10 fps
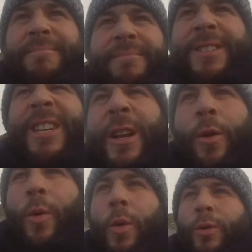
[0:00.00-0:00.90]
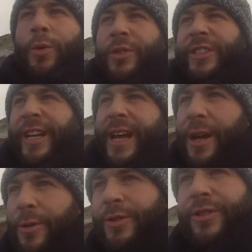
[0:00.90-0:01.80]
say no, don't sit in the
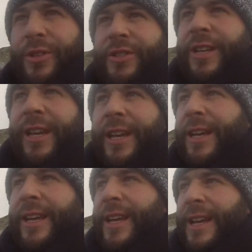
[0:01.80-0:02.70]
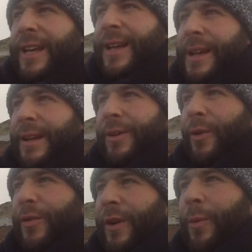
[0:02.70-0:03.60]
house, just go
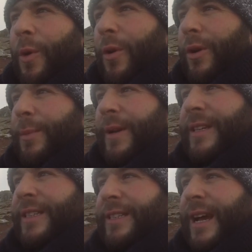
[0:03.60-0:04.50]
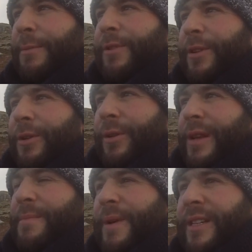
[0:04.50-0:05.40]
for a walk, because it's absolutely
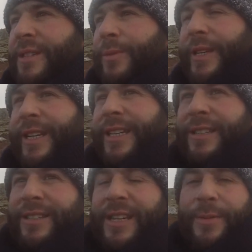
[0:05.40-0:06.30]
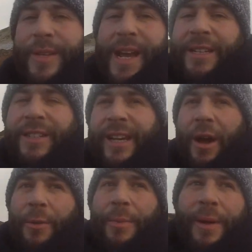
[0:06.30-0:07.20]
amazing what you can see when you actually get
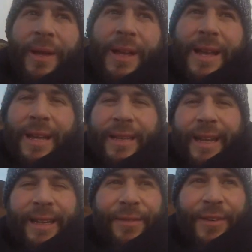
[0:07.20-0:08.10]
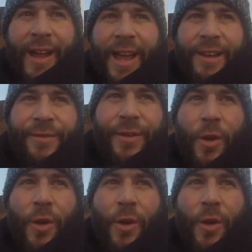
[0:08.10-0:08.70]
up to a different height from